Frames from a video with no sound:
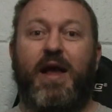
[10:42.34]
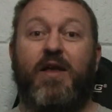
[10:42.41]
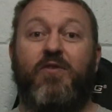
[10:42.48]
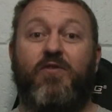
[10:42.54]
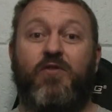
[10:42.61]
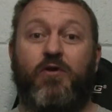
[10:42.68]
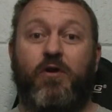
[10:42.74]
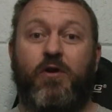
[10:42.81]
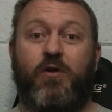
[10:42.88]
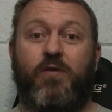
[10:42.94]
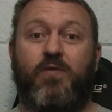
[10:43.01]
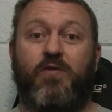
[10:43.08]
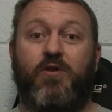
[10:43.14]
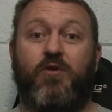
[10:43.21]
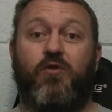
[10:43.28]
I
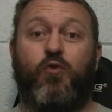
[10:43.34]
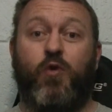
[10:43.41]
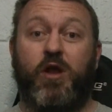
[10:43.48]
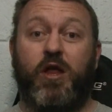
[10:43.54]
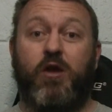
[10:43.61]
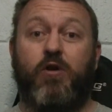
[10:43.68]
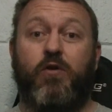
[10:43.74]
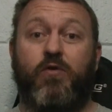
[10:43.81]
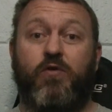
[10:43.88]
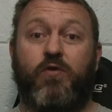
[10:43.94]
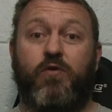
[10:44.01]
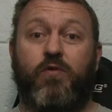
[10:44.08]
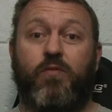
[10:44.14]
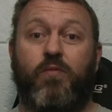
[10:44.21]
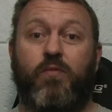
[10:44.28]
served 20
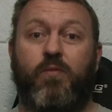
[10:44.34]
years.